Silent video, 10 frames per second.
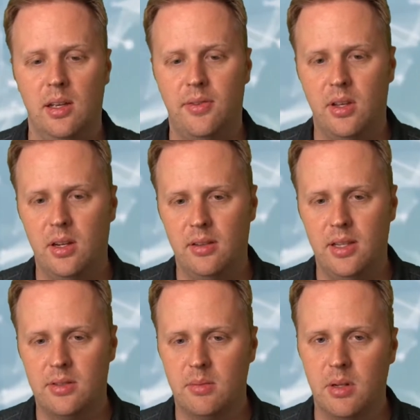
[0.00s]
if you hear the
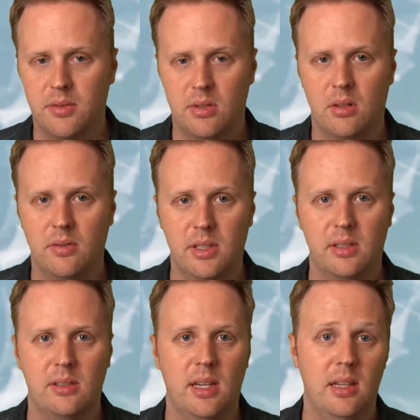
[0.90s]
instrument of
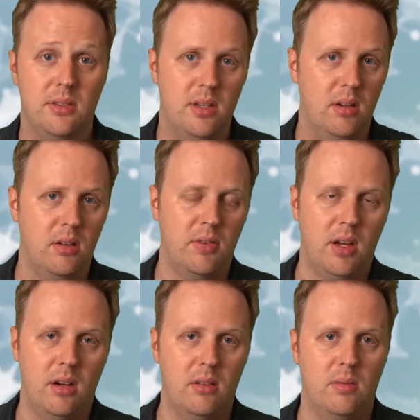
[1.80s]
service and the standard of
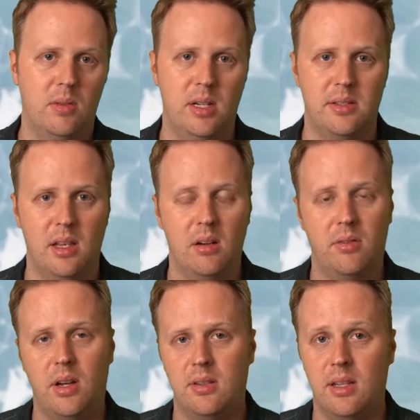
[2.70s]
care, right? Standard
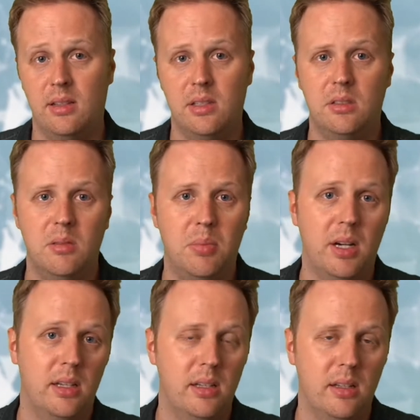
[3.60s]
of care is that legally
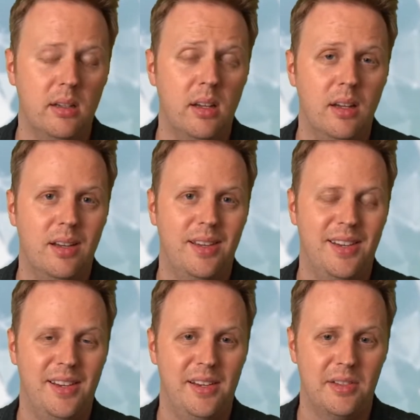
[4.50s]
binding
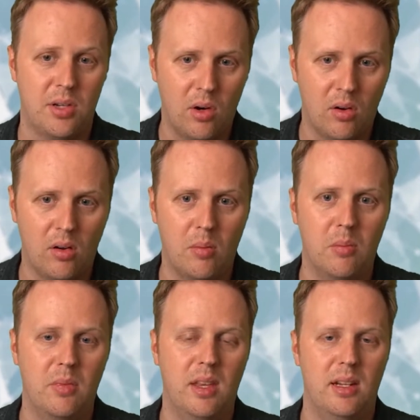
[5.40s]

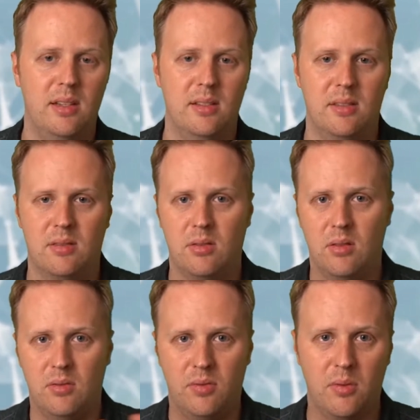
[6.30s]
term that is sort
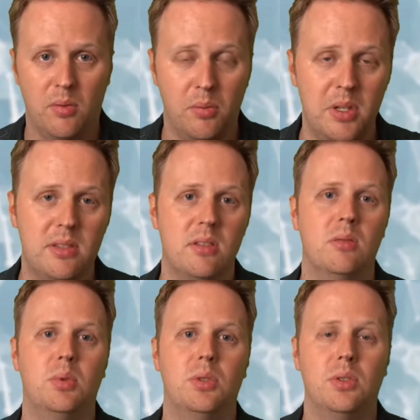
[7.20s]
of the
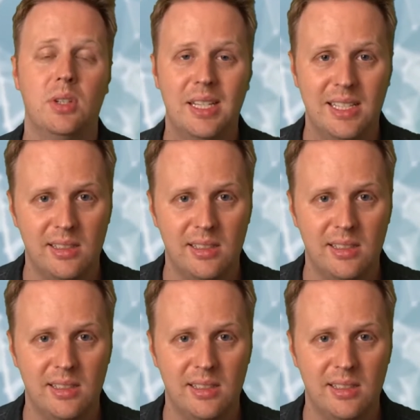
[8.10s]
reasonable